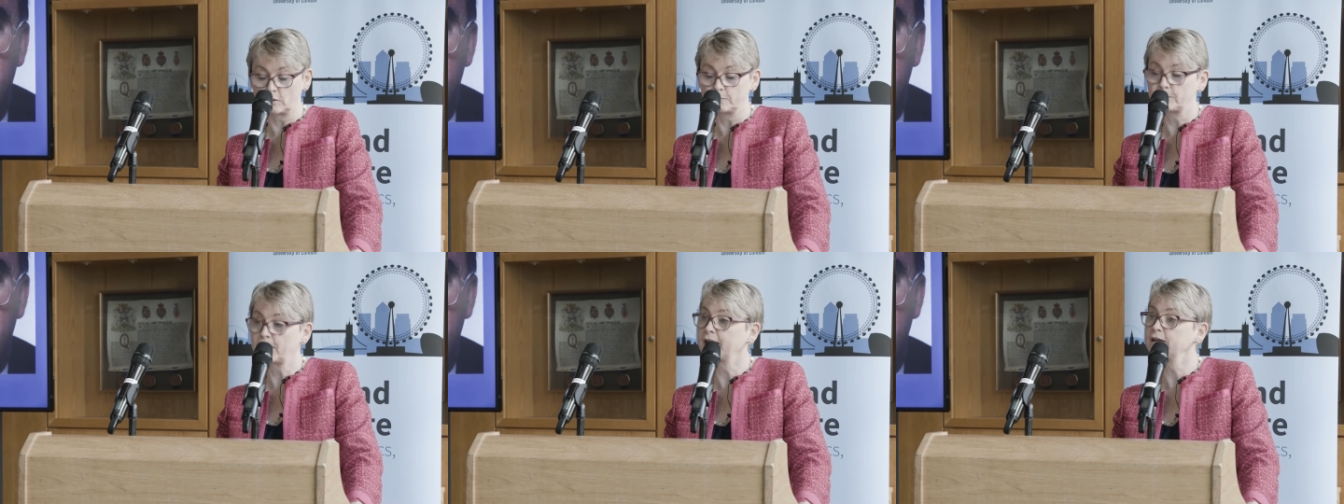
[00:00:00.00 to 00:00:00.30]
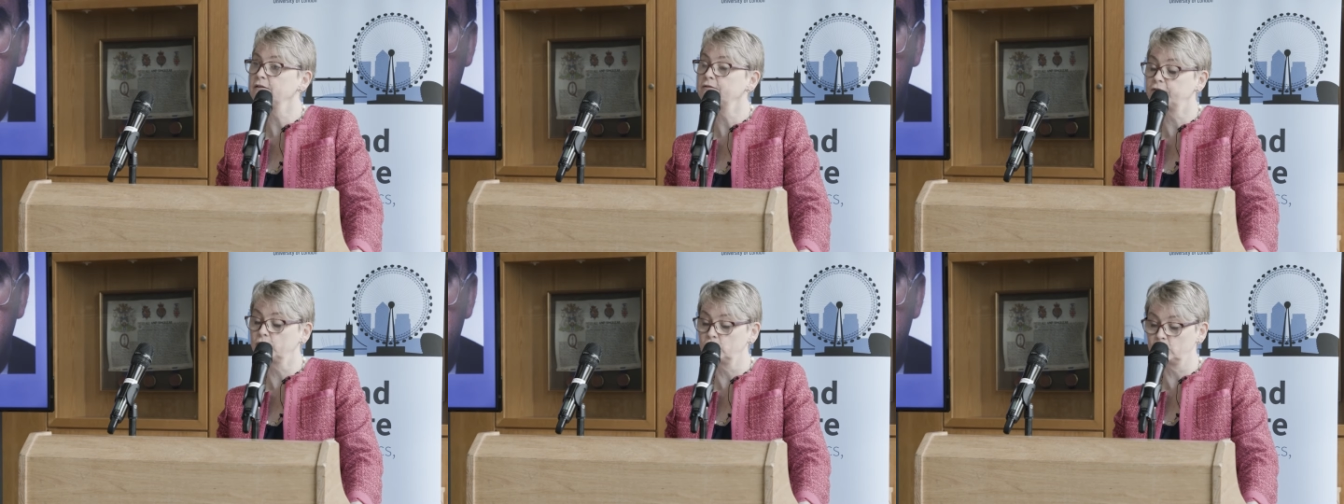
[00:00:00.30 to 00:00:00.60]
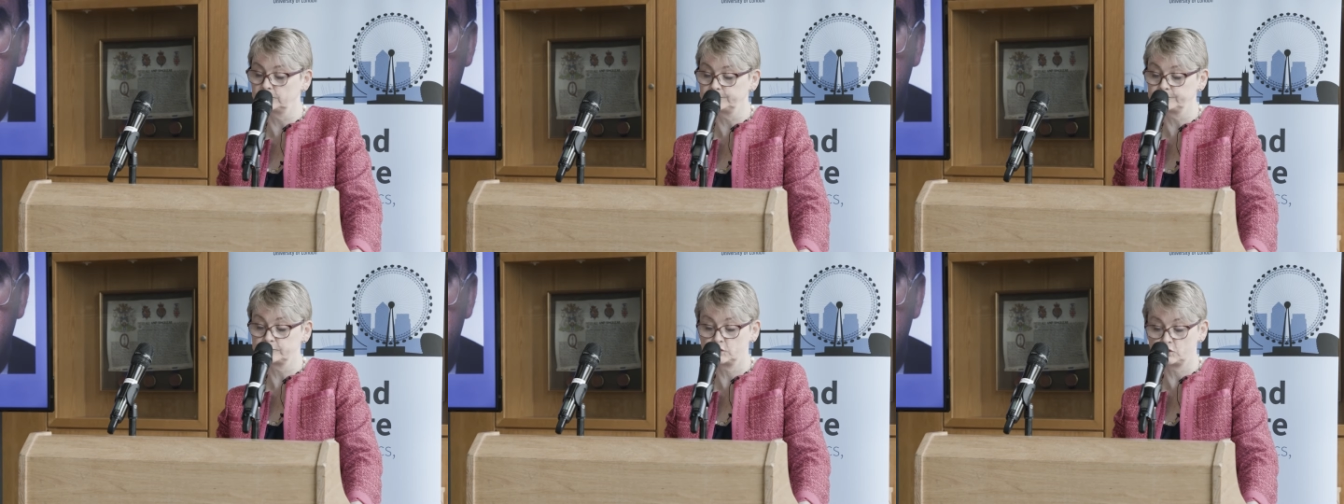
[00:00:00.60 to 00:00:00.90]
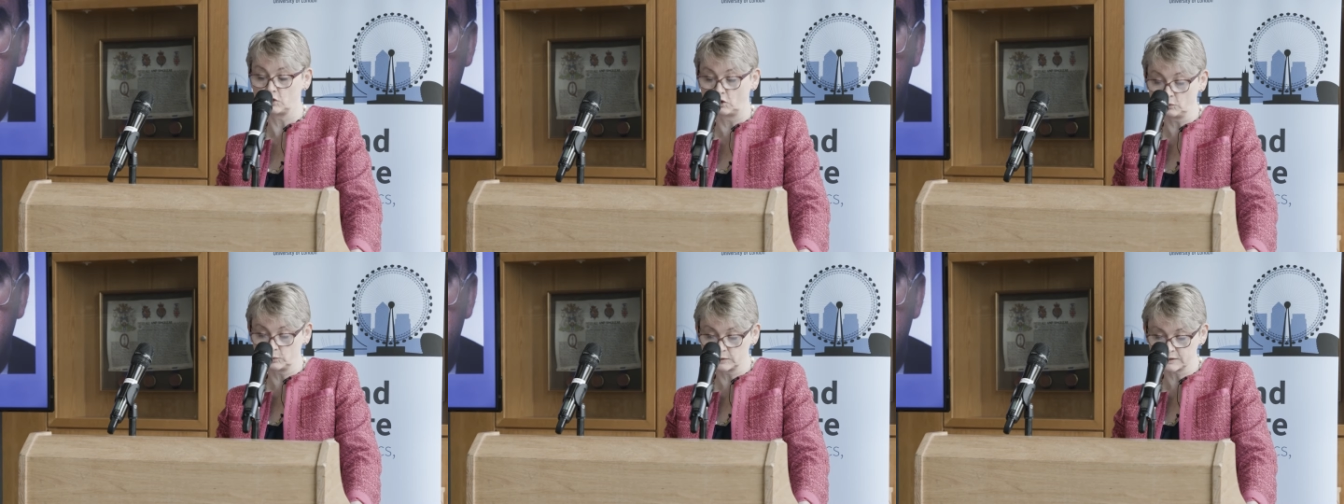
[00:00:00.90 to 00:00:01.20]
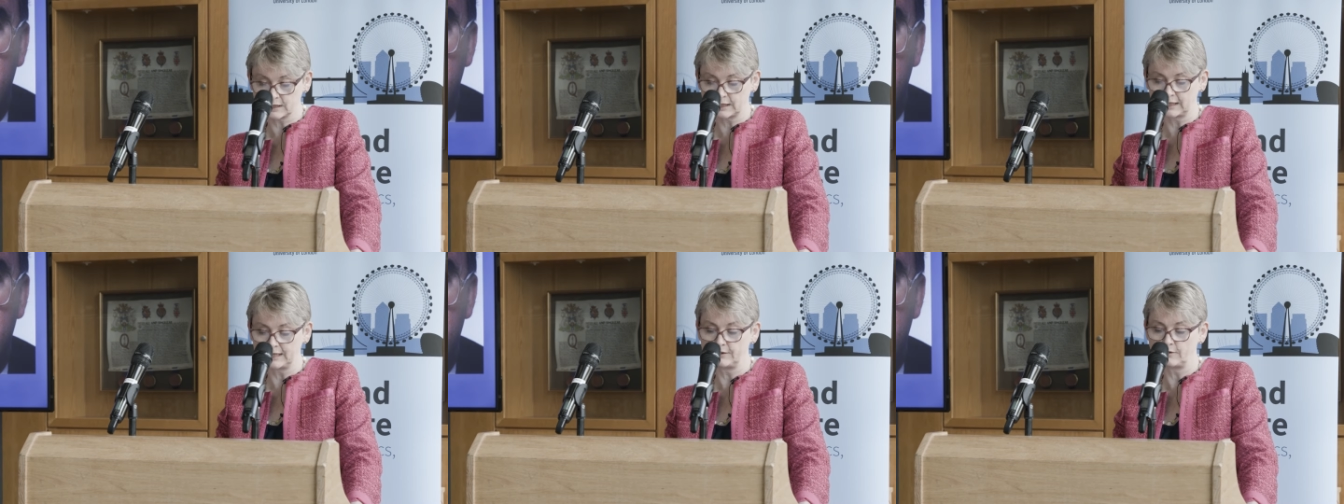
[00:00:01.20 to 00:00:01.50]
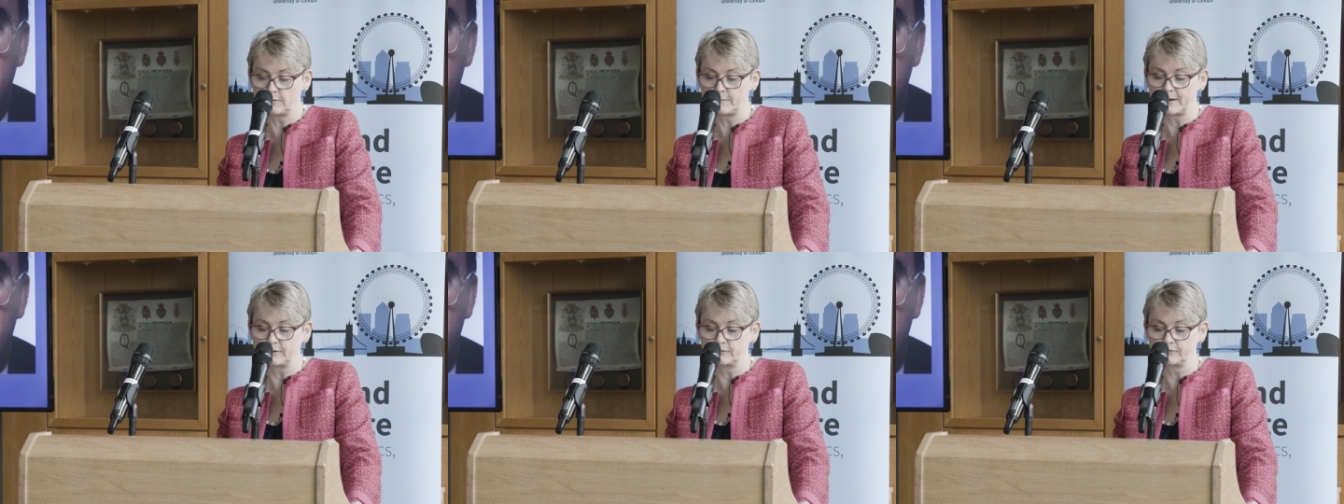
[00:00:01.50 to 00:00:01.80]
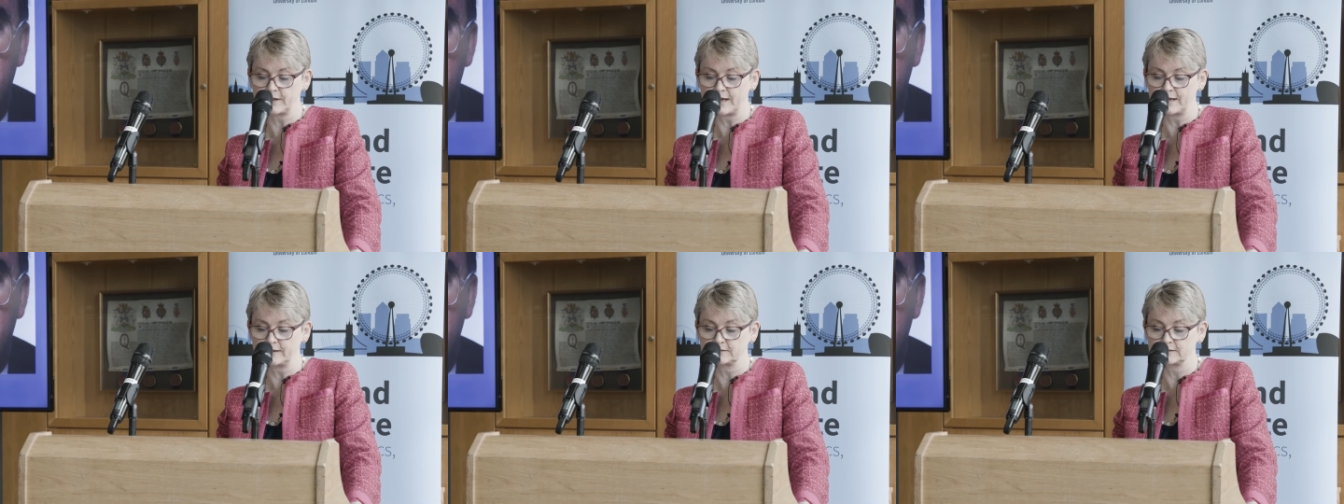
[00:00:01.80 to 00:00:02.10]
not pay for. John was clear
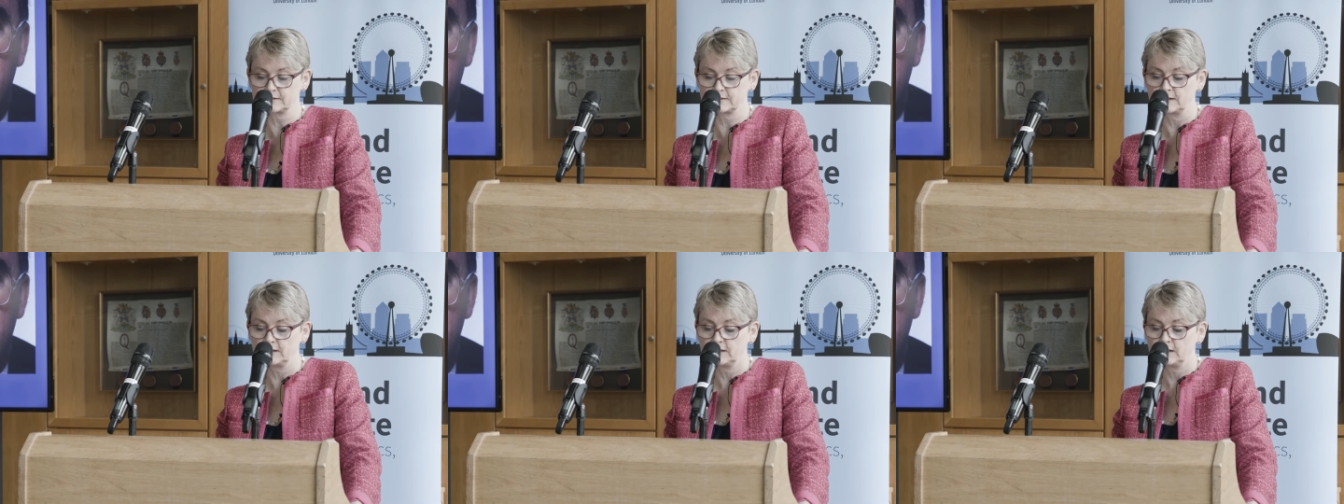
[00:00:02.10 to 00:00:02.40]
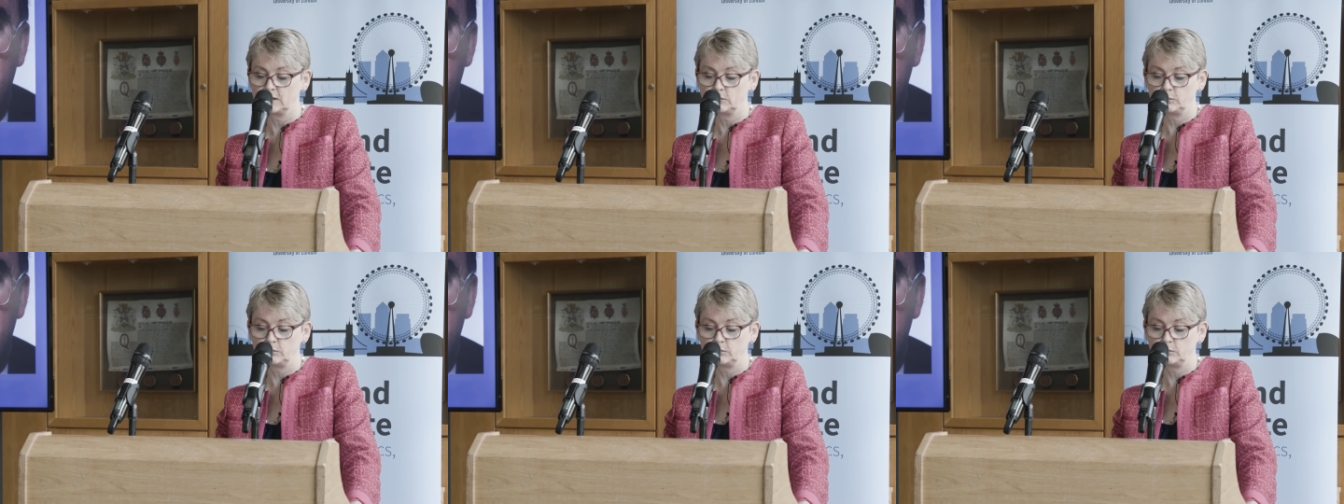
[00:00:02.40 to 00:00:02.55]
about that.